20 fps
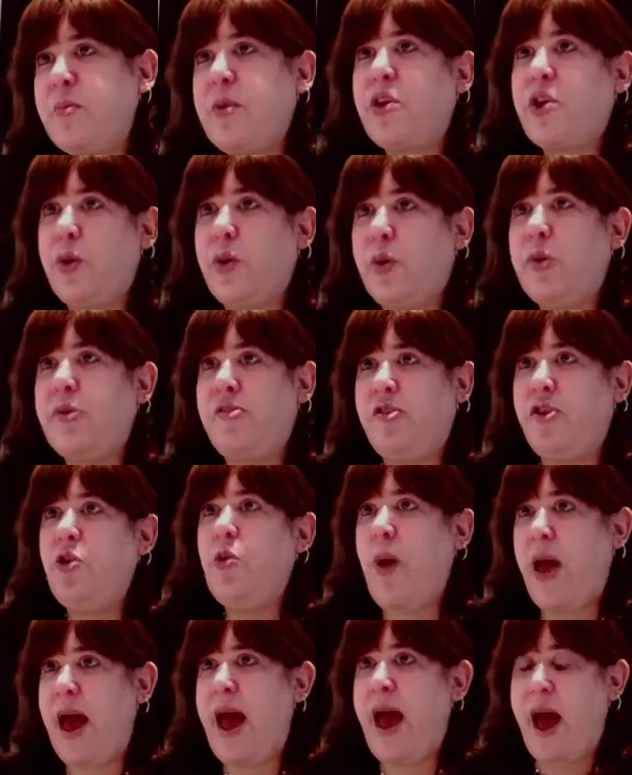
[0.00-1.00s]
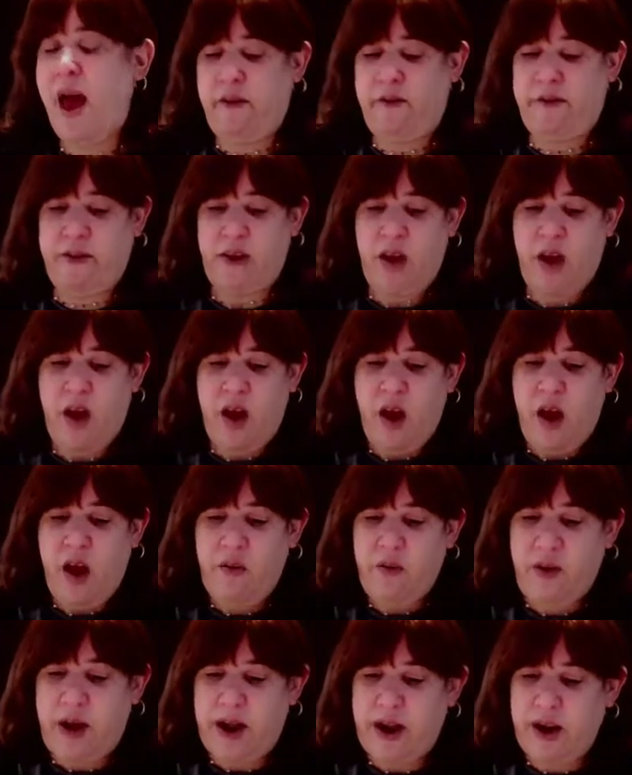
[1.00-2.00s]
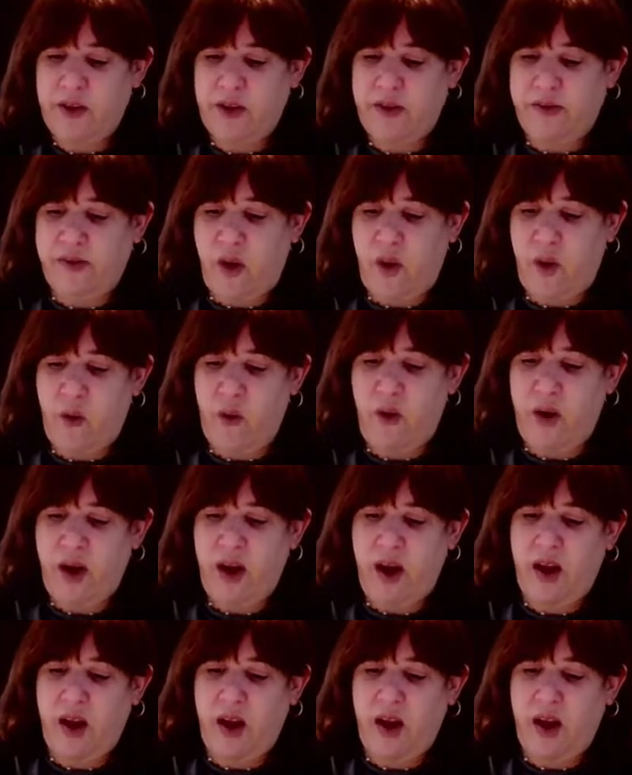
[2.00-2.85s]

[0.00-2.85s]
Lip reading: materials you have, right? So,